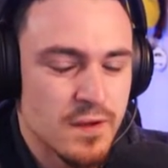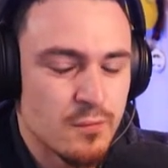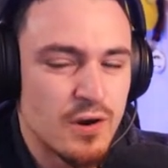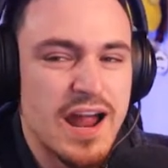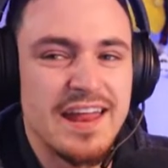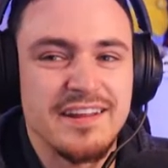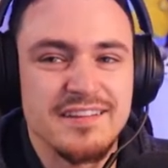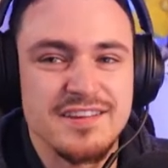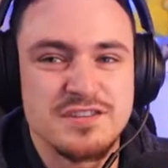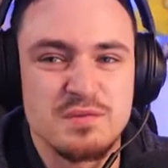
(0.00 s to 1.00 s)
We're
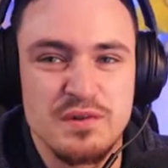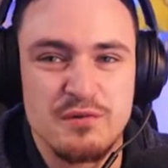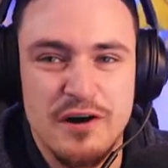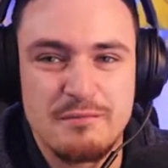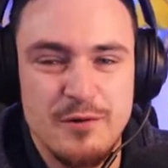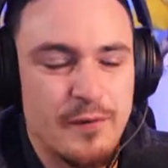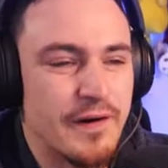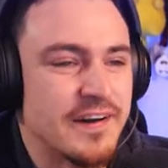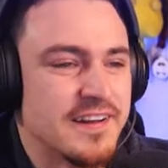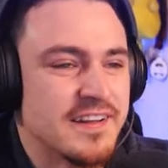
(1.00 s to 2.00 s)
ending this with one
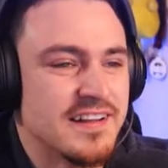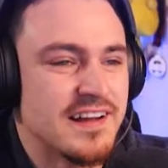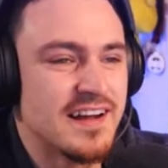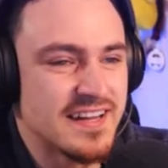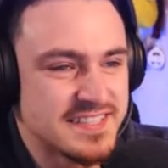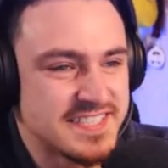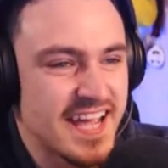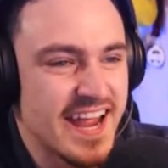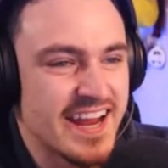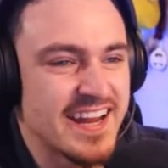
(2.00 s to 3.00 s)
more. A
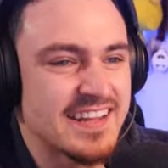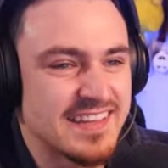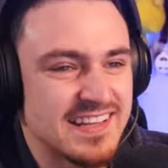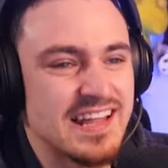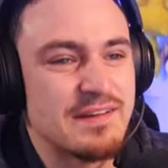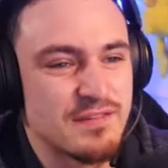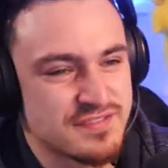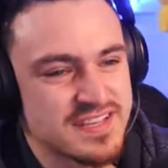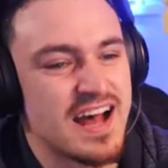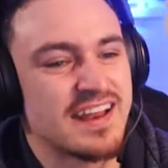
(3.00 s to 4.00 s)
day in the life
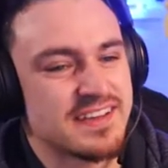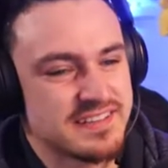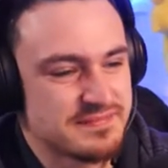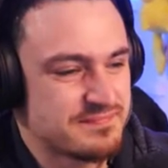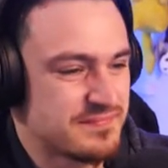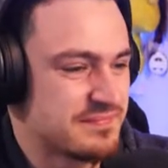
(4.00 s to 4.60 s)
of Sonic.